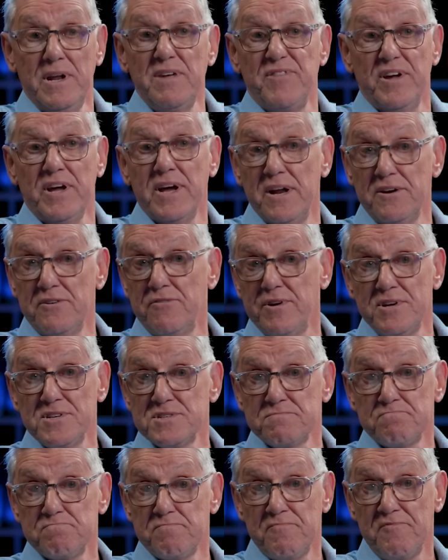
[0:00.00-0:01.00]
living under
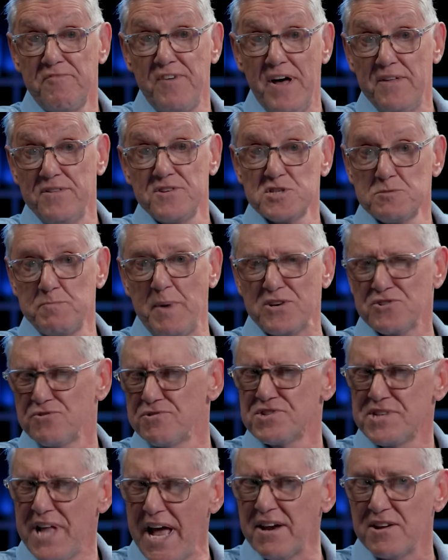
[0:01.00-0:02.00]
his father's special
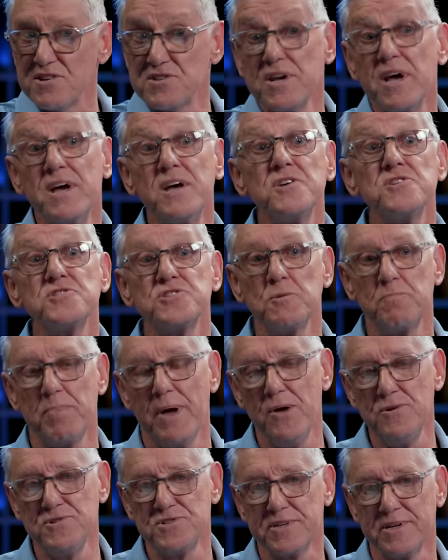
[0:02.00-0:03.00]
status,
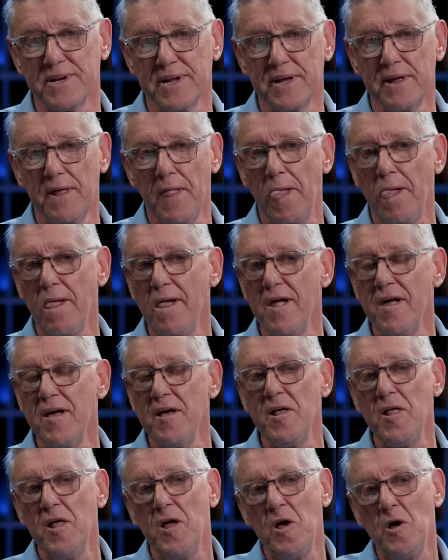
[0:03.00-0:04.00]
supposedly?
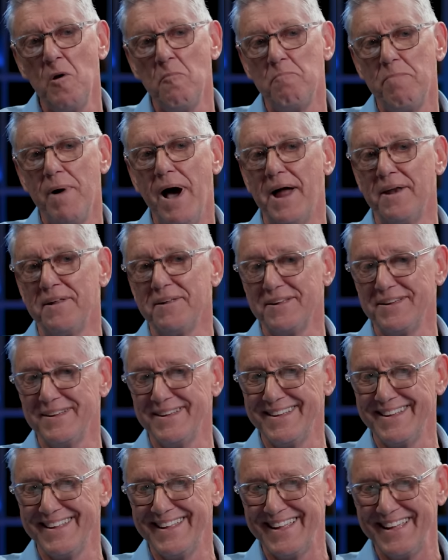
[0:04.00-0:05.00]
But
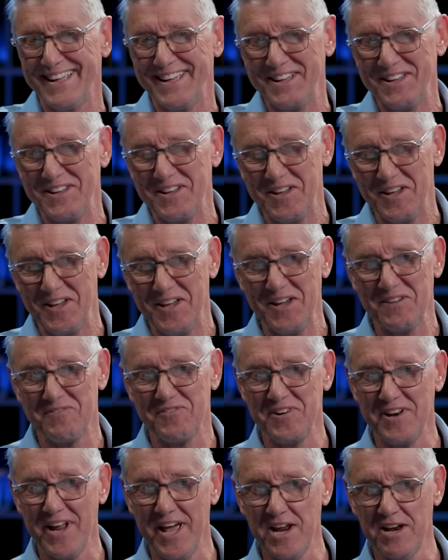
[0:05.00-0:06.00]

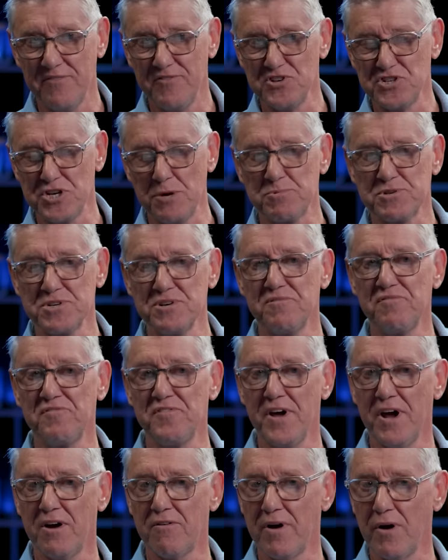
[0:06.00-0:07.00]
if a native Egyptian
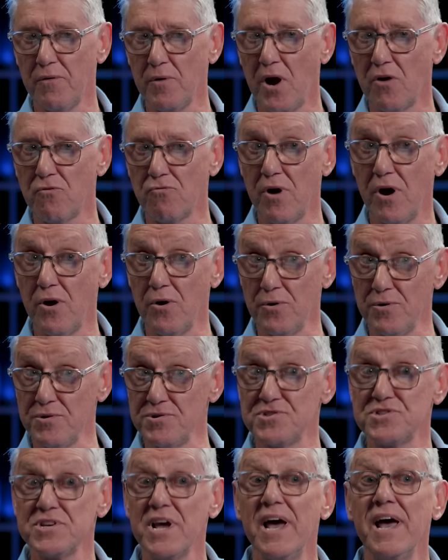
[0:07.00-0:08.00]
pharaoh
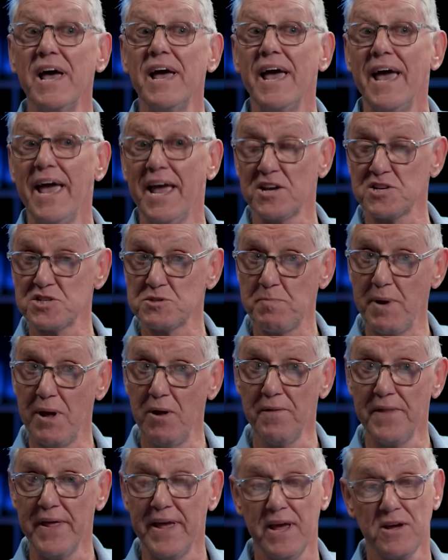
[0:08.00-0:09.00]
arose,
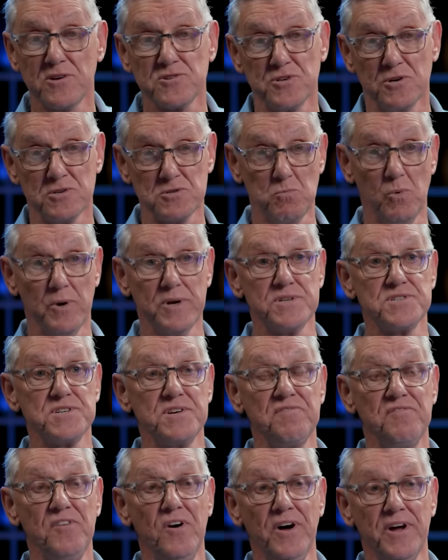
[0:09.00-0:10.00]
expelled the Hyksos, what does
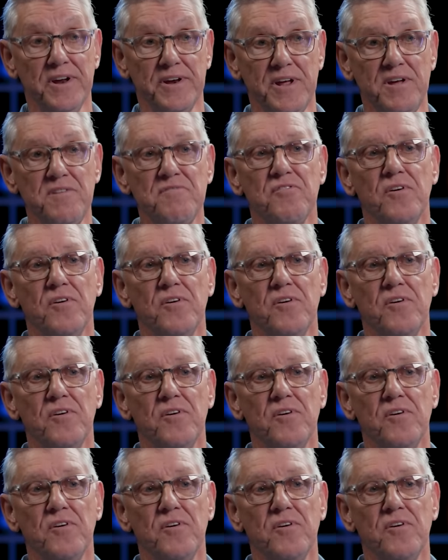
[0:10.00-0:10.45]
he find? He